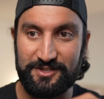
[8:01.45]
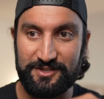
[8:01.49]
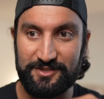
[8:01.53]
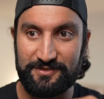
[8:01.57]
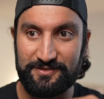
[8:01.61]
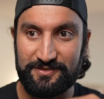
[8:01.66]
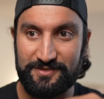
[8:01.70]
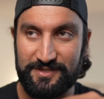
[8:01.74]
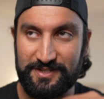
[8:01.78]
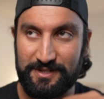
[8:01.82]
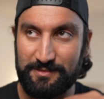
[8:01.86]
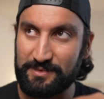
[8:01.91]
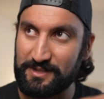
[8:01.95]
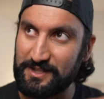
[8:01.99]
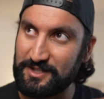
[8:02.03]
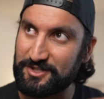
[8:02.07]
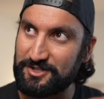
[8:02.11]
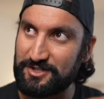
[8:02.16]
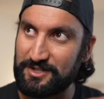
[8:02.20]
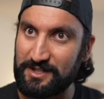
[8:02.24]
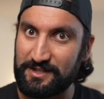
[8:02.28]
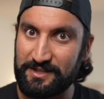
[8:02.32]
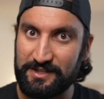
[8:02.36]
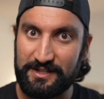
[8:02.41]
nerve
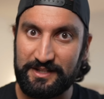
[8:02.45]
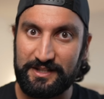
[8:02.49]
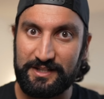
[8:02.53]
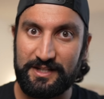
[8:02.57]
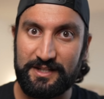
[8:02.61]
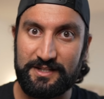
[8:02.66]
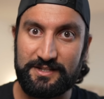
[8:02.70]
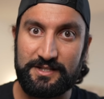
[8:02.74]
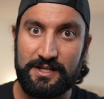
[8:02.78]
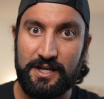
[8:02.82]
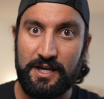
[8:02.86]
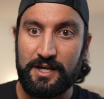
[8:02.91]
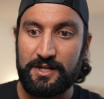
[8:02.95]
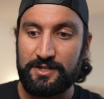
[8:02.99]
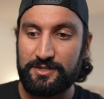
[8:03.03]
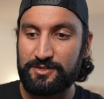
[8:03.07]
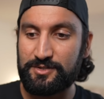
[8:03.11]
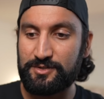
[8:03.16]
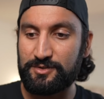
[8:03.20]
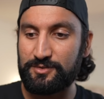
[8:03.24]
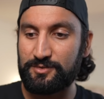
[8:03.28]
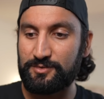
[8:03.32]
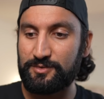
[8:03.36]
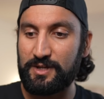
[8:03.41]
stimulation I think it is,
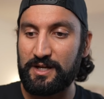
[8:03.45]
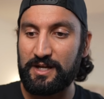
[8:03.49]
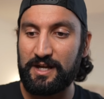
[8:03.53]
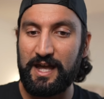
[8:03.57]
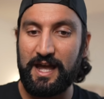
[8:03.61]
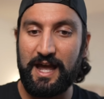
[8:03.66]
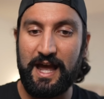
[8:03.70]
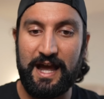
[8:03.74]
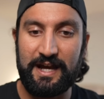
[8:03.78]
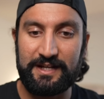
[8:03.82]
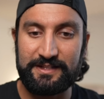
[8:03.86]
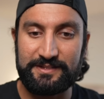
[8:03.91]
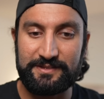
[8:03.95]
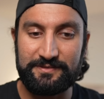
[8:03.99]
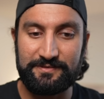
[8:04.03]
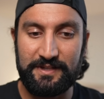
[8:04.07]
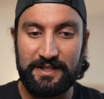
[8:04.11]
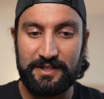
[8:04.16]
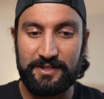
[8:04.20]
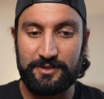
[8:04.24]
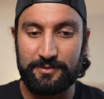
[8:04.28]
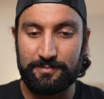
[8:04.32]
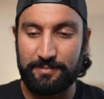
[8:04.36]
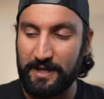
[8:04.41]
to
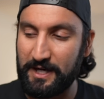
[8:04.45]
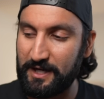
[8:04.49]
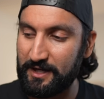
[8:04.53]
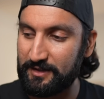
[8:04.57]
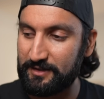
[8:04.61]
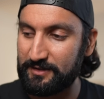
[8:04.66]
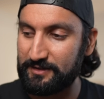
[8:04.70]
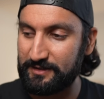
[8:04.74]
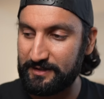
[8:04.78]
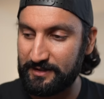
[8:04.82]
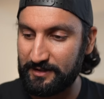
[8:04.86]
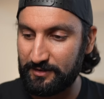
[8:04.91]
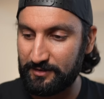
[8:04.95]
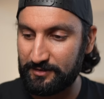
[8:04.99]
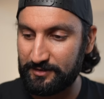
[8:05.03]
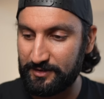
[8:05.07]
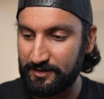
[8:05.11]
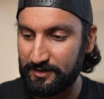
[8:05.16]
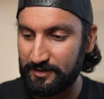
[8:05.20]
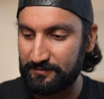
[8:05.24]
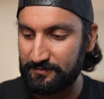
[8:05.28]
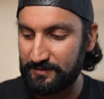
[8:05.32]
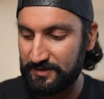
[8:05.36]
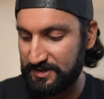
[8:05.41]
activate your peroneal
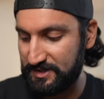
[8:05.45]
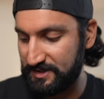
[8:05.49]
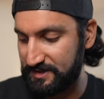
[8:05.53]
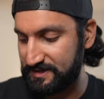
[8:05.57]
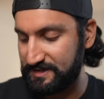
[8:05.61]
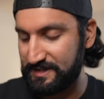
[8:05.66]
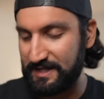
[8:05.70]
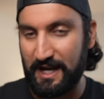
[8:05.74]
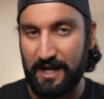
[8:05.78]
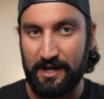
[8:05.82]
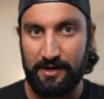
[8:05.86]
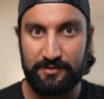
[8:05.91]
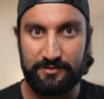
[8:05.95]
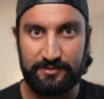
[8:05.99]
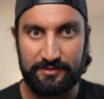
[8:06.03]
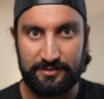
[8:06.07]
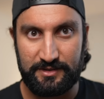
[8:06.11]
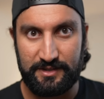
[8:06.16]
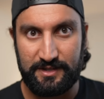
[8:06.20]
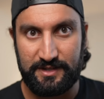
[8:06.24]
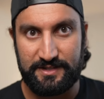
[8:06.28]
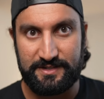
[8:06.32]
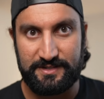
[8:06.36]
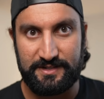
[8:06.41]
nerve, which is
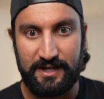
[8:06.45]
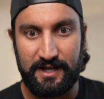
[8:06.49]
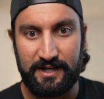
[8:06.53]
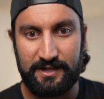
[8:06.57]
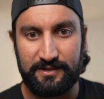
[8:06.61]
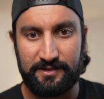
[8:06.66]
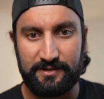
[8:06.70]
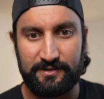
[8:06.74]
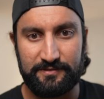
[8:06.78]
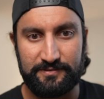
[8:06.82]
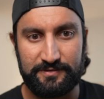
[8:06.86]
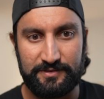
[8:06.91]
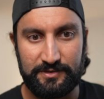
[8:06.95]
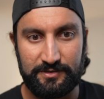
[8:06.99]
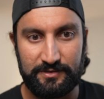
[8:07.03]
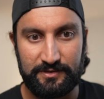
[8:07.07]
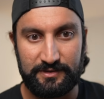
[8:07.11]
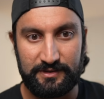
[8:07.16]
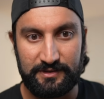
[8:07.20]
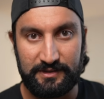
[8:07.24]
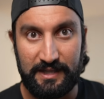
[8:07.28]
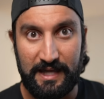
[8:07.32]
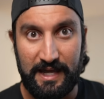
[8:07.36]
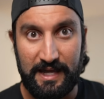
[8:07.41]
down the side of your
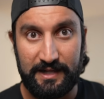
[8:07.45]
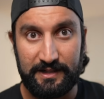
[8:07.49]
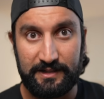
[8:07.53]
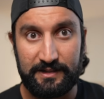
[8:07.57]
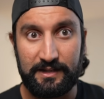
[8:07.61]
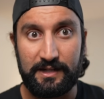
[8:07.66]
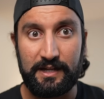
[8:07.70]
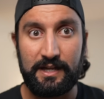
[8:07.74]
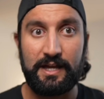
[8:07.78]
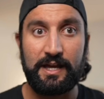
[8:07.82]
leg,